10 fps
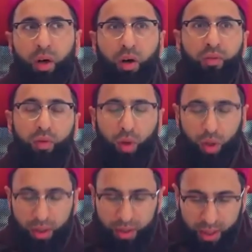of
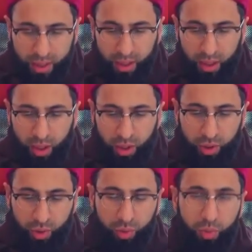loyalty
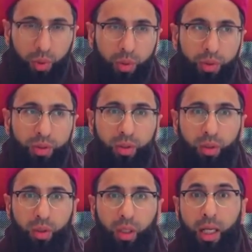towards
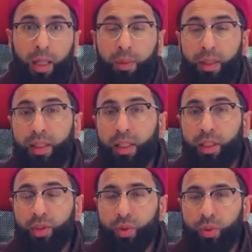a
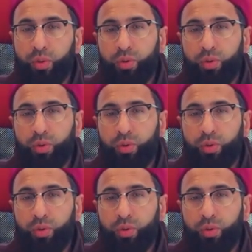particular school.